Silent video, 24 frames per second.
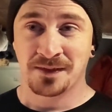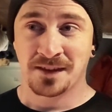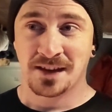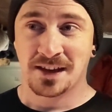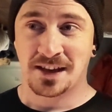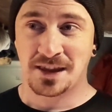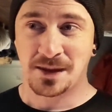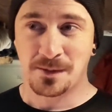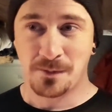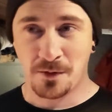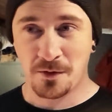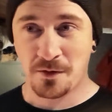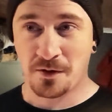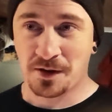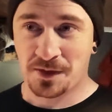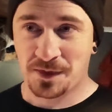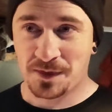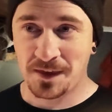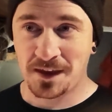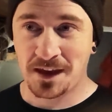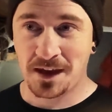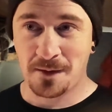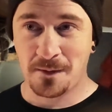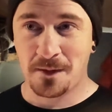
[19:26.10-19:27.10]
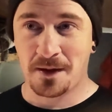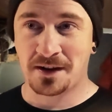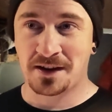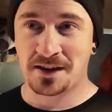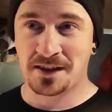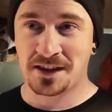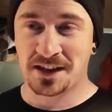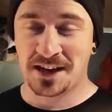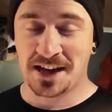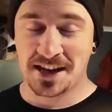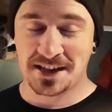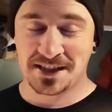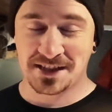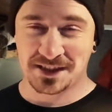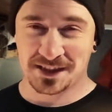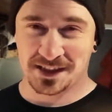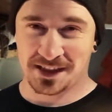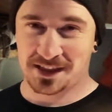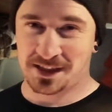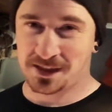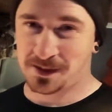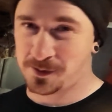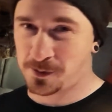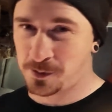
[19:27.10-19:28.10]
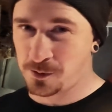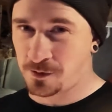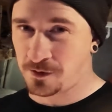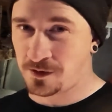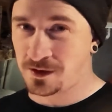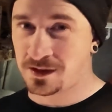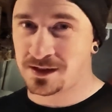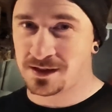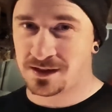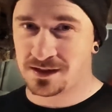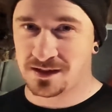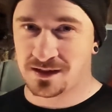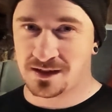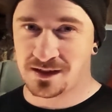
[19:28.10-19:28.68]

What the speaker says: And the more I think about it, the less I can ignore it.